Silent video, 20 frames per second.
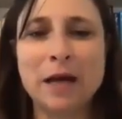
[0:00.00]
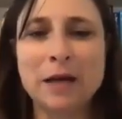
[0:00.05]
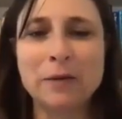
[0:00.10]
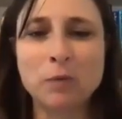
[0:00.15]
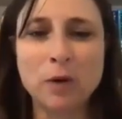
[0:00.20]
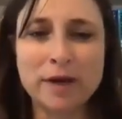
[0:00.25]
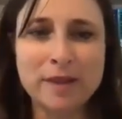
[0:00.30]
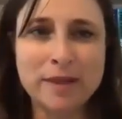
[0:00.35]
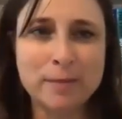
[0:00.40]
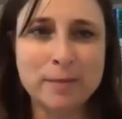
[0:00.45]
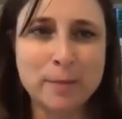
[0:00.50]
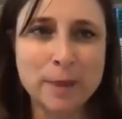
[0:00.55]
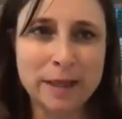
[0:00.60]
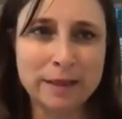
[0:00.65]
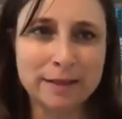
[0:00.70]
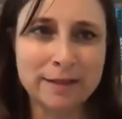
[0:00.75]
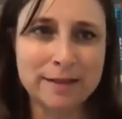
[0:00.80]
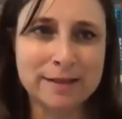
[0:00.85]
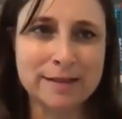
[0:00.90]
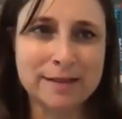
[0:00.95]
one of the
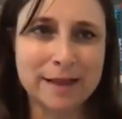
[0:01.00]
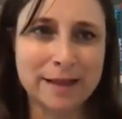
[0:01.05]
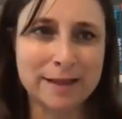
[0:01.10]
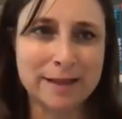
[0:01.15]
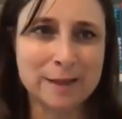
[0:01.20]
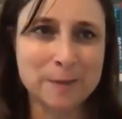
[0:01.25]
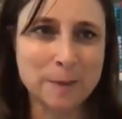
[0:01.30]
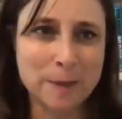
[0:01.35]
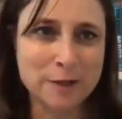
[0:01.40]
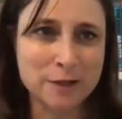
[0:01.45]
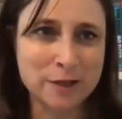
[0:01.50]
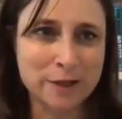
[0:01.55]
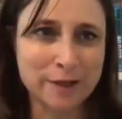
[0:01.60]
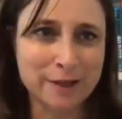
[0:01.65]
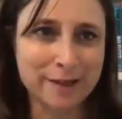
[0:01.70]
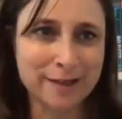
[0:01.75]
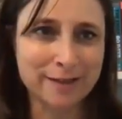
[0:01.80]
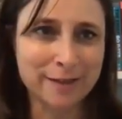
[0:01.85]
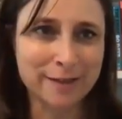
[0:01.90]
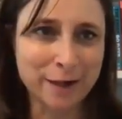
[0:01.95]
Bellas I
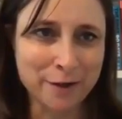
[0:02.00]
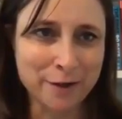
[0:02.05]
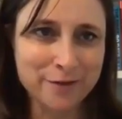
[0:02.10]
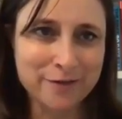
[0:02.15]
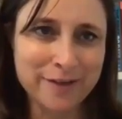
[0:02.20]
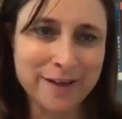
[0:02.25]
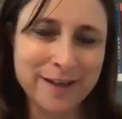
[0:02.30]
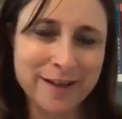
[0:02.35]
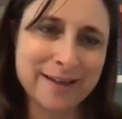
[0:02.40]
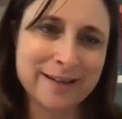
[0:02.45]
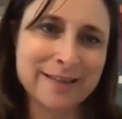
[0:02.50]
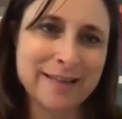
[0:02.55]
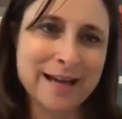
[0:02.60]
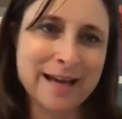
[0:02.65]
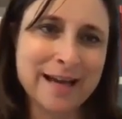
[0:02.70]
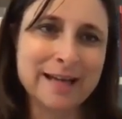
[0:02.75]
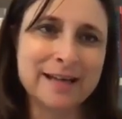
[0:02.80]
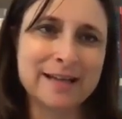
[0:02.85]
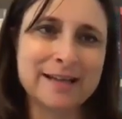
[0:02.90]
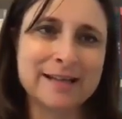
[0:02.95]
especially love, and
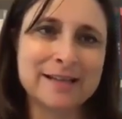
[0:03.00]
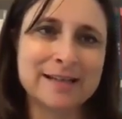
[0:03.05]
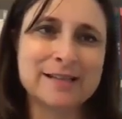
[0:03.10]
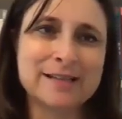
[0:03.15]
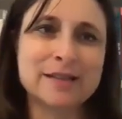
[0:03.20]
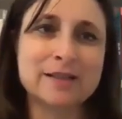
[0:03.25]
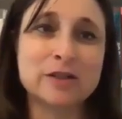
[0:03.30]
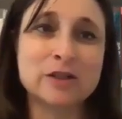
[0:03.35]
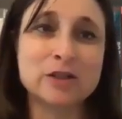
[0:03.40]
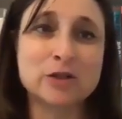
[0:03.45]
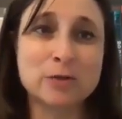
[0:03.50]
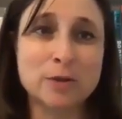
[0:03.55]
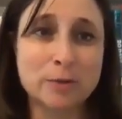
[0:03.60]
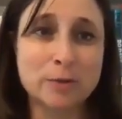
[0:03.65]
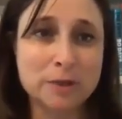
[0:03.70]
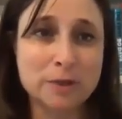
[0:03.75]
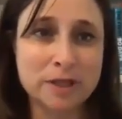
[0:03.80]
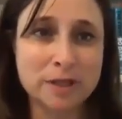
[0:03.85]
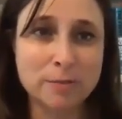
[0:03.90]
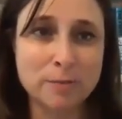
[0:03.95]
that is the
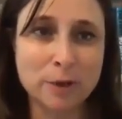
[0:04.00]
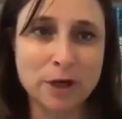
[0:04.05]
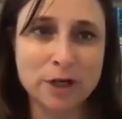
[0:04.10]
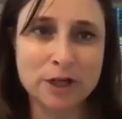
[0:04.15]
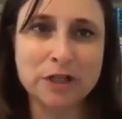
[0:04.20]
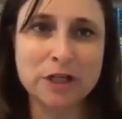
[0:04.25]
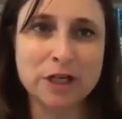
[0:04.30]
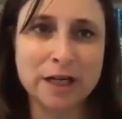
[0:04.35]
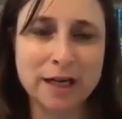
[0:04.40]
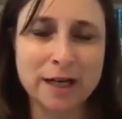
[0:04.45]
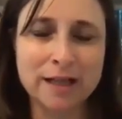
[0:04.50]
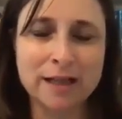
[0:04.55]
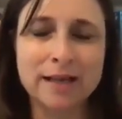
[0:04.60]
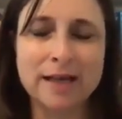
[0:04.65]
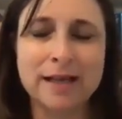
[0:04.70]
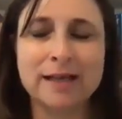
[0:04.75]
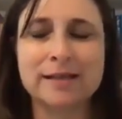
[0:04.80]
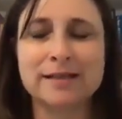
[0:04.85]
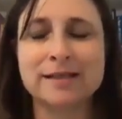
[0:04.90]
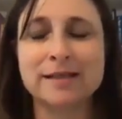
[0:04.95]
description that Marc Chagall
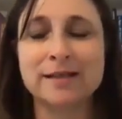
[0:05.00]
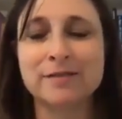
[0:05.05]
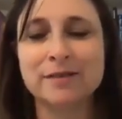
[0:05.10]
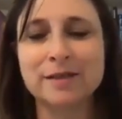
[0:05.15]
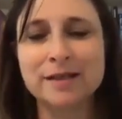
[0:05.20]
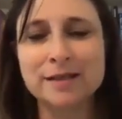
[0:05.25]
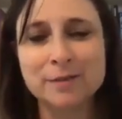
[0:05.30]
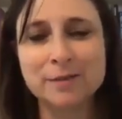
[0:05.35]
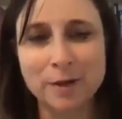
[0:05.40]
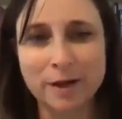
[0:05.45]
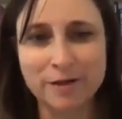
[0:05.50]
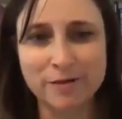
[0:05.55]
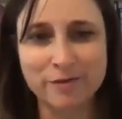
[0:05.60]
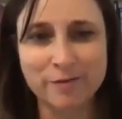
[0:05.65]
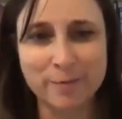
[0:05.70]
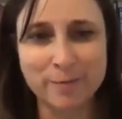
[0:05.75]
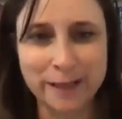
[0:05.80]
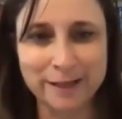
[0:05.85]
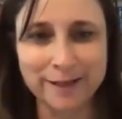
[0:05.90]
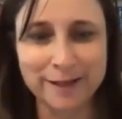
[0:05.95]
has of his wife,
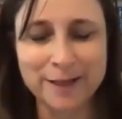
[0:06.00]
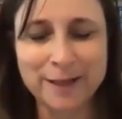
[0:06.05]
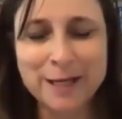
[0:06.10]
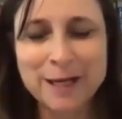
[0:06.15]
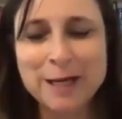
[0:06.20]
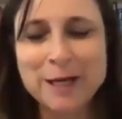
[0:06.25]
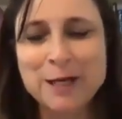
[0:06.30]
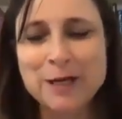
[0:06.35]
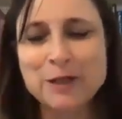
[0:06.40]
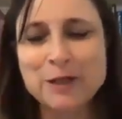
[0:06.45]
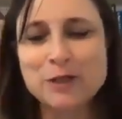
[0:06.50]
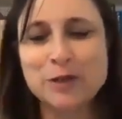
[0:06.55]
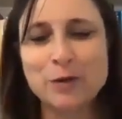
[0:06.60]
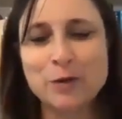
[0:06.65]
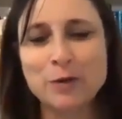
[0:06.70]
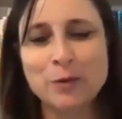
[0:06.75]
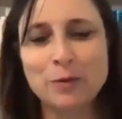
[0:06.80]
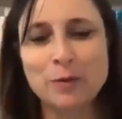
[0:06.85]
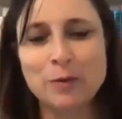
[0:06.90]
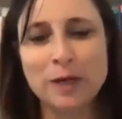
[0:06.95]
Bella.
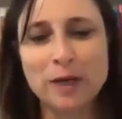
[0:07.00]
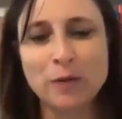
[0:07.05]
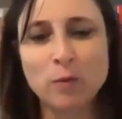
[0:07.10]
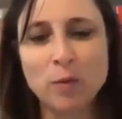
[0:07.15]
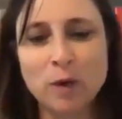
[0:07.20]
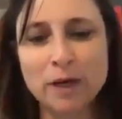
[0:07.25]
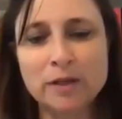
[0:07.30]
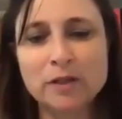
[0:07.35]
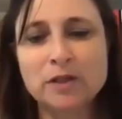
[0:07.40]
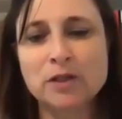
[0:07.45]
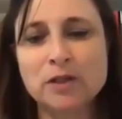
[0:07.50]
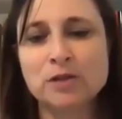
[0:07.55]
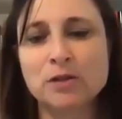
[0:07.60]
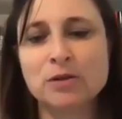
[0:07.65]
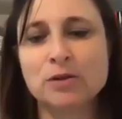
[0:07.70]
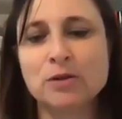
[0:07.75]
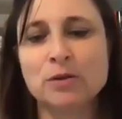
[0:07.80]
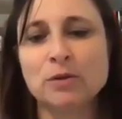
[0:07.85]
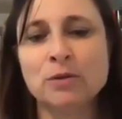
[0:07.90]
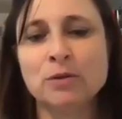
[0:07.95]
So what I wanted to
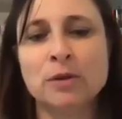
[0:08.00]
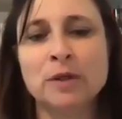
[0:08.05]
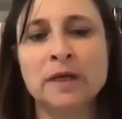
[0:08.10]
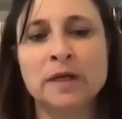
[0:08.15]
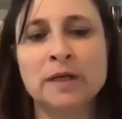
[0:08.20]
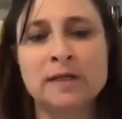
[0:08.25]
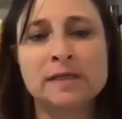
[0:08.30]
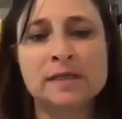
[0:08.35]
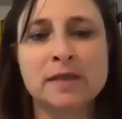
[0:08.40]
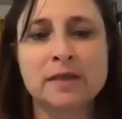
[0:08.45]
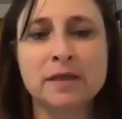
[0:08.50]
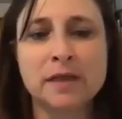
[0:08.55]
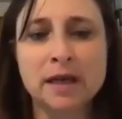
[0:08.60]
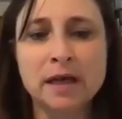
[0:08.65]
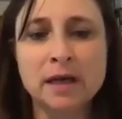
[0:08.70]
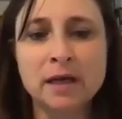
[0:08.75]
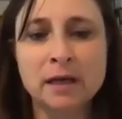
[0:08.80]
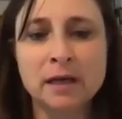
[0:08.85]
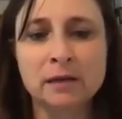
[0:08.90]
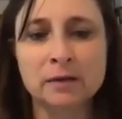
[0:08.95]
do is to
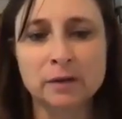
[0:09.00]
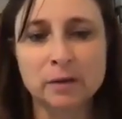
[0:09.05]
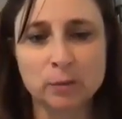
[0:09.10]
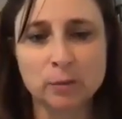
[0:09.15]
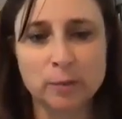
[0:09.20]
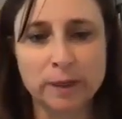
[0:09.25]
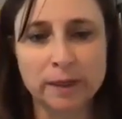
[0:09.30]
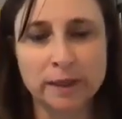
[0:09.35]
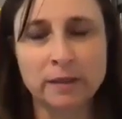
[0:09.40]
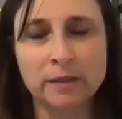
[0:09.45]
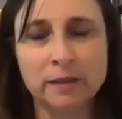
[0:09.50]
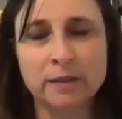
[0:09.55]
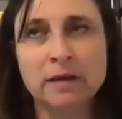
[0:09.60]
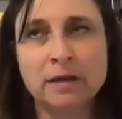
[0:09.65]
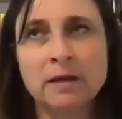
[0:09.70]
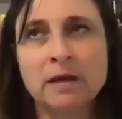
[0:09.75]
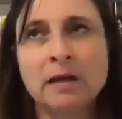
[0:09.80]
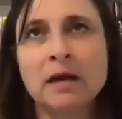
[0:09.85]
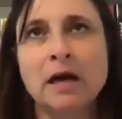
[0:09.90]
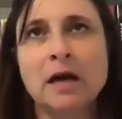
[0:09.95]
think a little bit
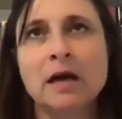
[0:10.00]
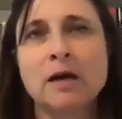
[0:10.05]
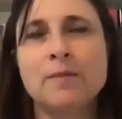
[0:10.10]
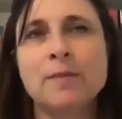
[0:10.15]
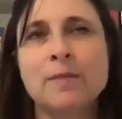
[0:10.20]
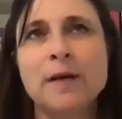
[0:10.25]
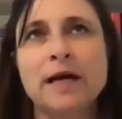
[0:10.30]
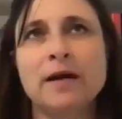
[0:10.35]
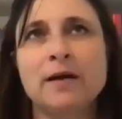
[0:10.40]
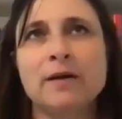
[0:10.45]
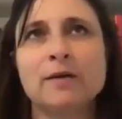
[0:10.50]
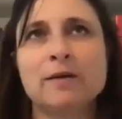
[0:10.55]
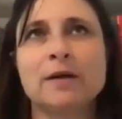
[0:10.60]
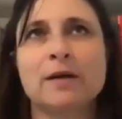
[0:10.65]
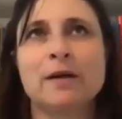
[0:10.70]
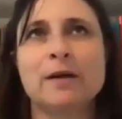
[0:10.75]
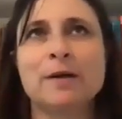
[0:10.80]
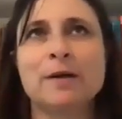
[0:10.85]
about,